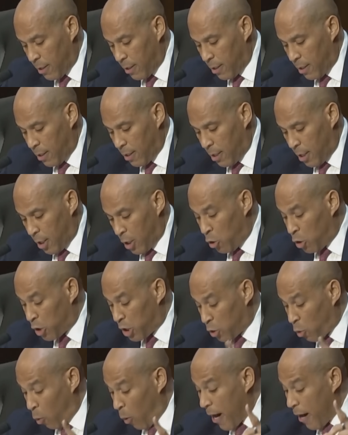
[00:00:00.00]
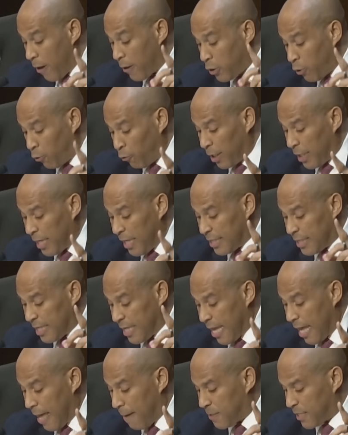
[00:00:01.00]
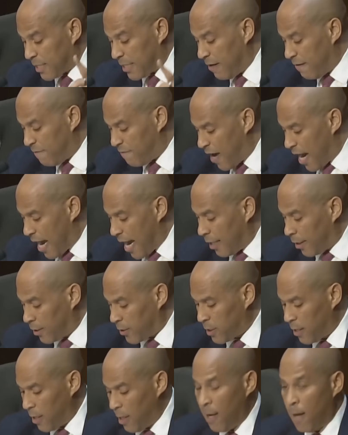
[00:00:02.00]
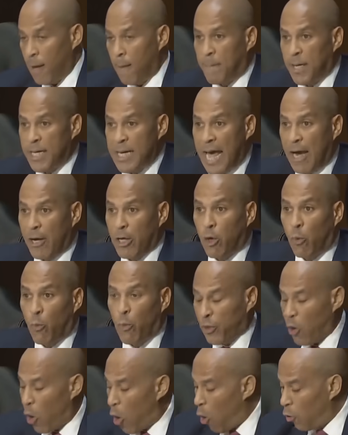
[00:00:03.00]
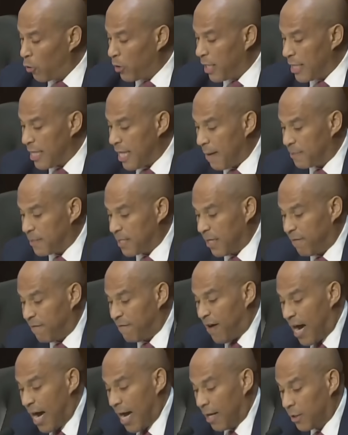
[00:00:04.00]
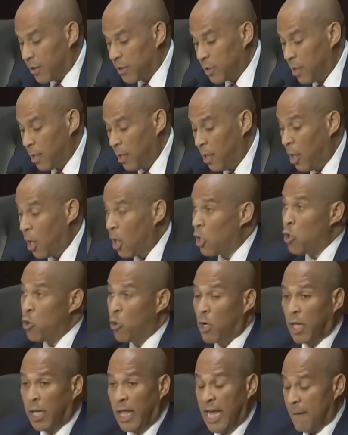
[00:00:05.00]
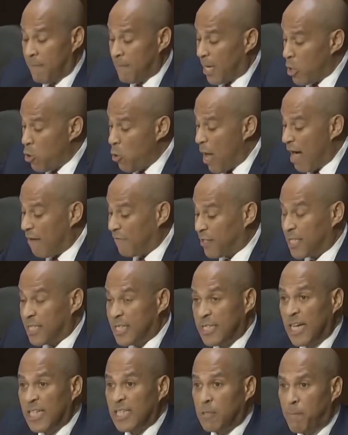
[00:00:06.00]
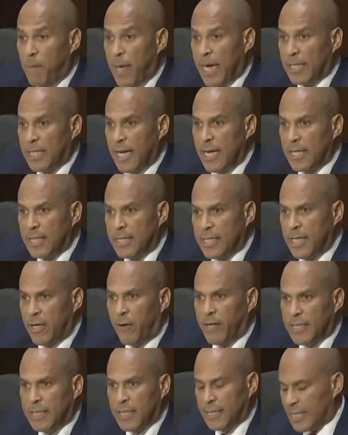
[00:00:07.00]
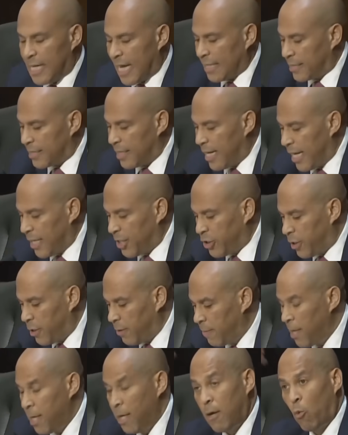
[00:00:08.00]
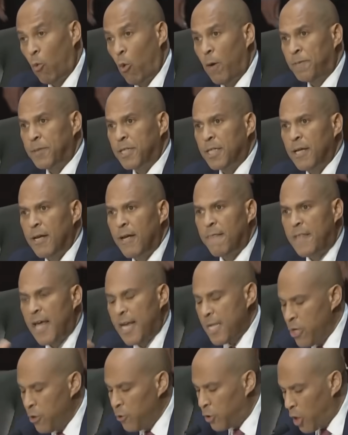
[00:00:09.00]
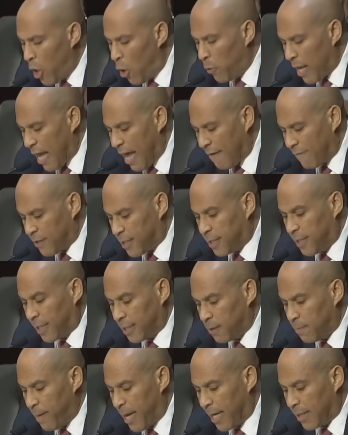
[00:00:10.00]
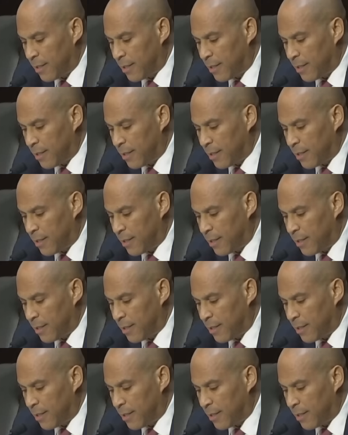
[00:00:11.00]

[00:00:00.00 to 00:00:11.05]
You swear to release the Epstein files, but now you're withholding the Epstein files. You claim that you have a suspect in a serious assassination. Whoops, then you don't have a suspect.